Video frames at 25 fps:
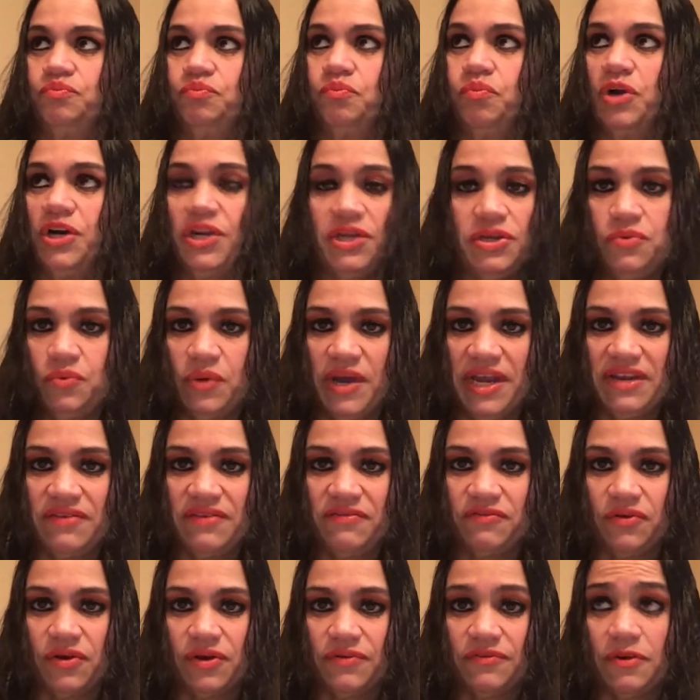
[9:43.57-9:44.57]
waiting
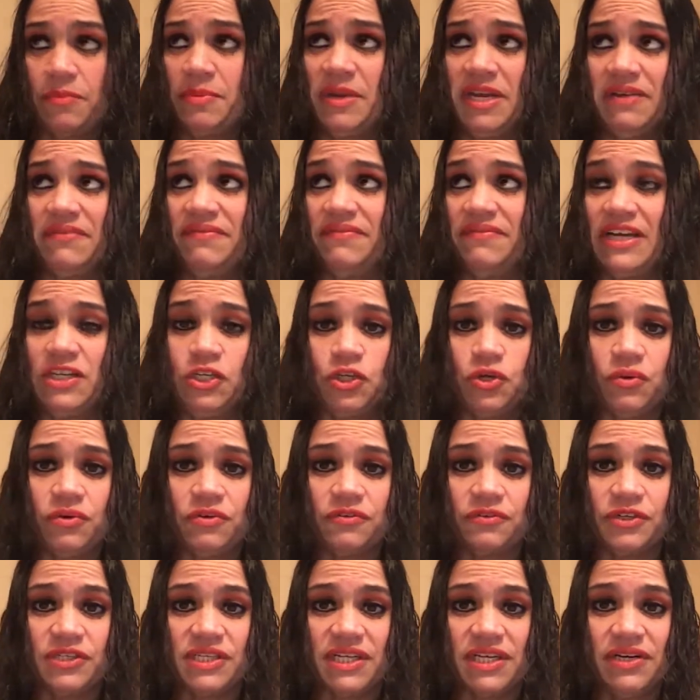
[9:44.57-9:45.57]
for me to invite you over
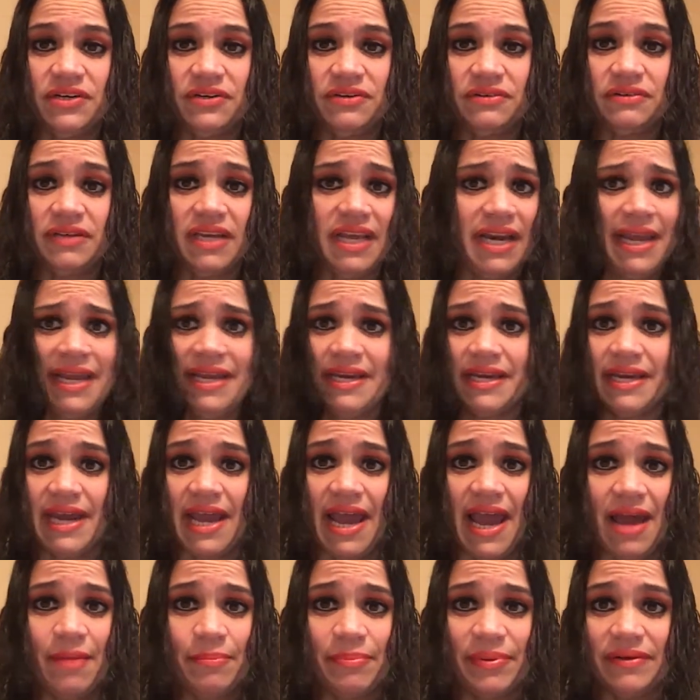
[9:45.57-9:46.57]
for dinner? It ain't gonna
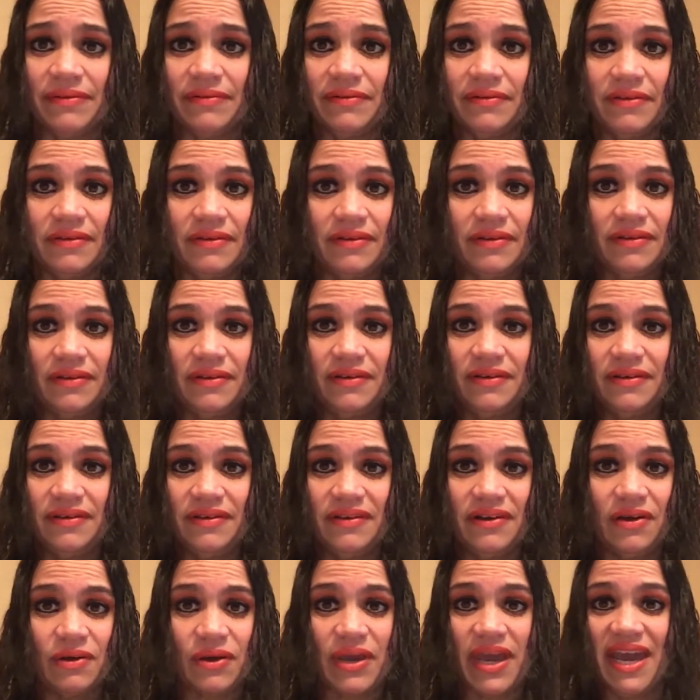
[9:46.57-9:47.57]
happen,
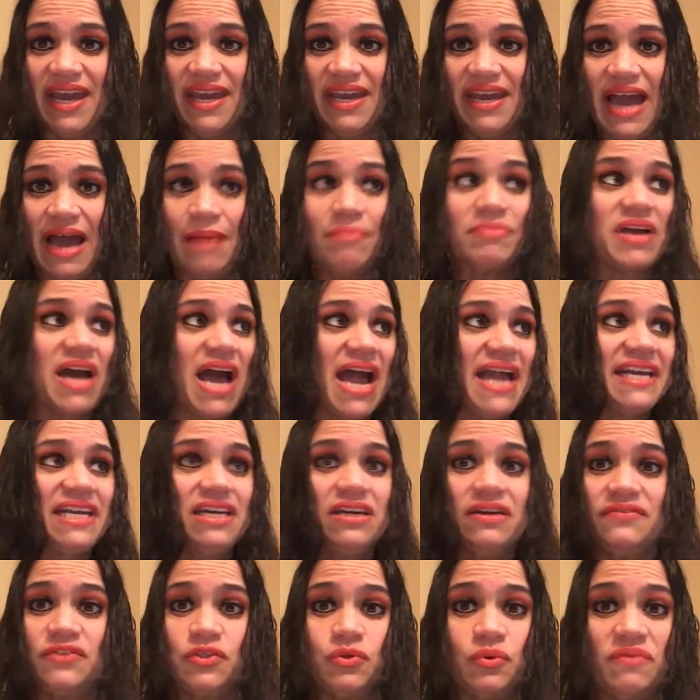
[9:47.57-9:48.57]
okay? I'm kind
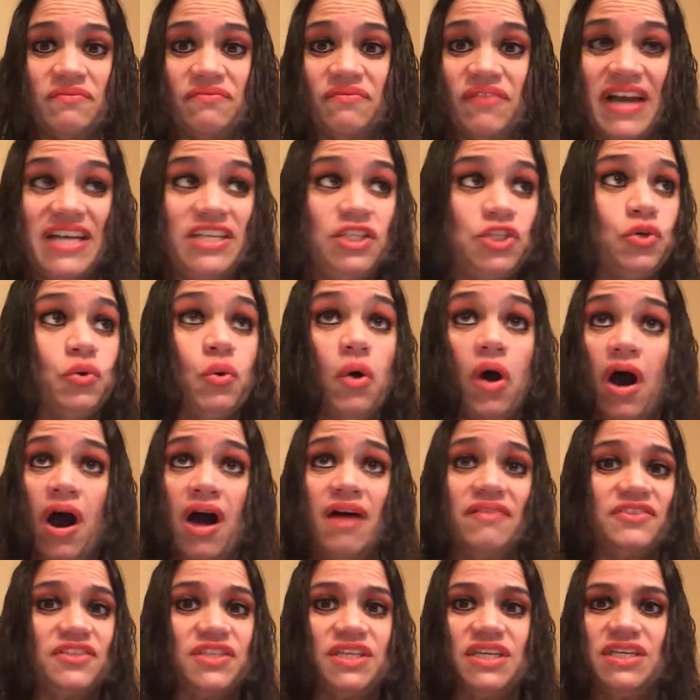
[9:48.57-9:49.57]
enough to invite you
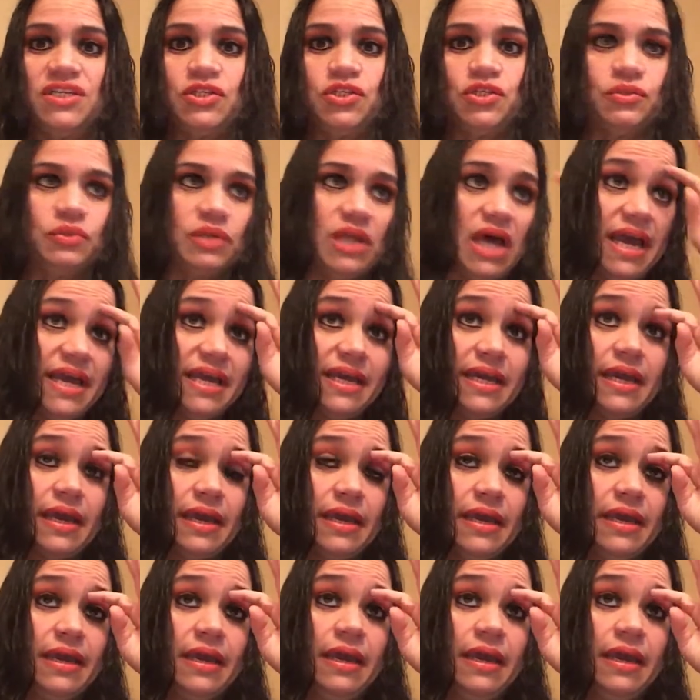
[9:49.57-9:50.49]
often to like